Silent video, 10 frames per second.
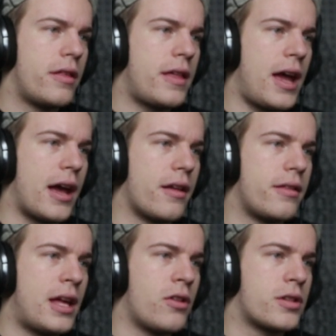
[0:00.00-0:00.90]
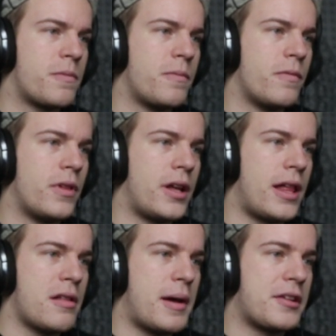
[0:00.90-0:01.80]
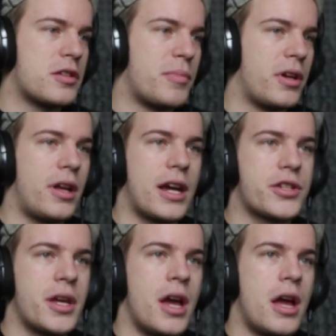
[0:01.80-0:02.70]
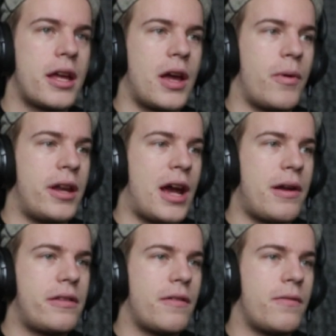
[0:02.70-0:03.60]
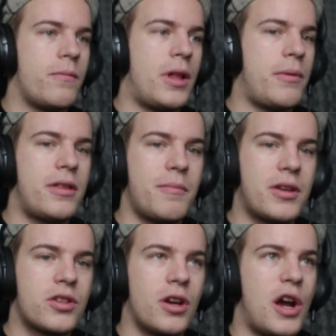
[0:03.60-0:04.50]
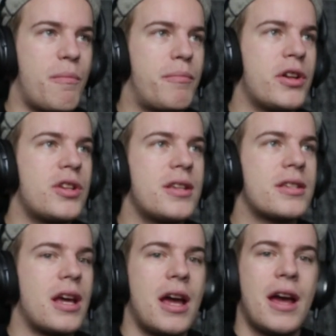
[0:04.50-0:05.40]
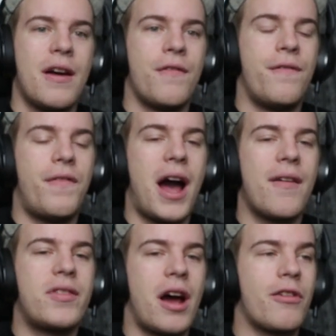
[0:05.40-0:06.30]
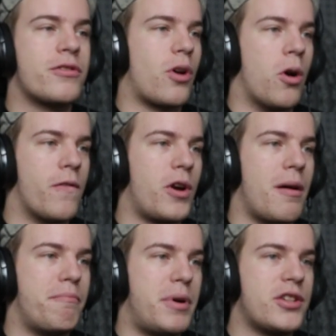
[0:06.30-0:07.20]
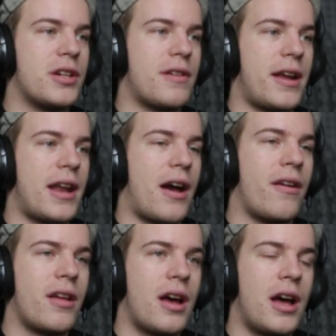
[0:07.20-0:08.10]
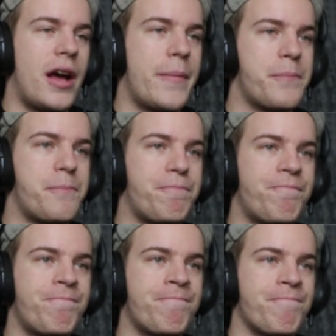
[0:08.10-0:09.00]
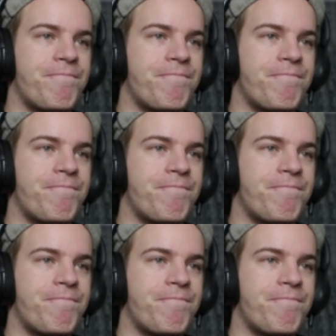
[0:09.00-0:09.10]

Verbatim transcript: Yeah, that looks that actually pretty good actually. Okay, wait. Now we have to now we have to make sure our budget is five dollars over our budget right now. Um, hmm.